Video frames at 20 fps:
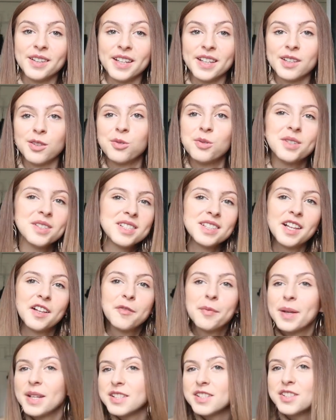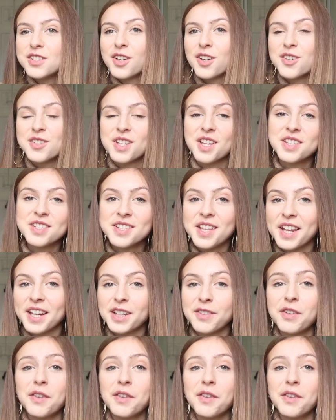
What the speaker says: Like, who doesn't love mason jars aesthetic?